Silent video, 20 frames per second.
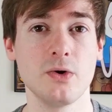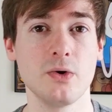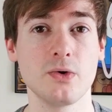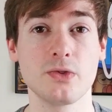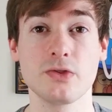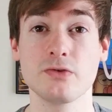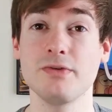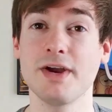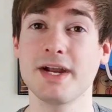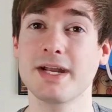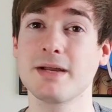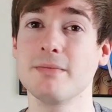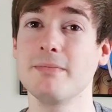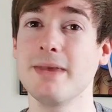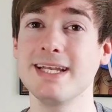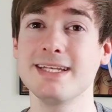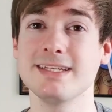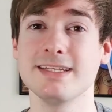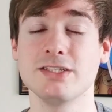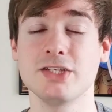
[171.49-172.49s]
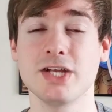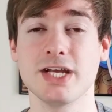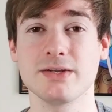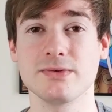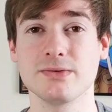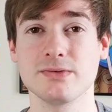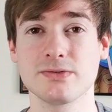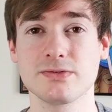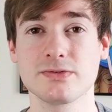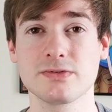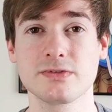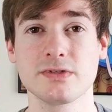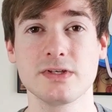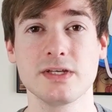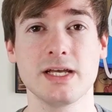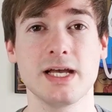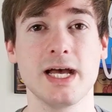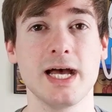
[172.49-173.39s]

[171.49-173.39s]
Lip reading: or the recommended channels.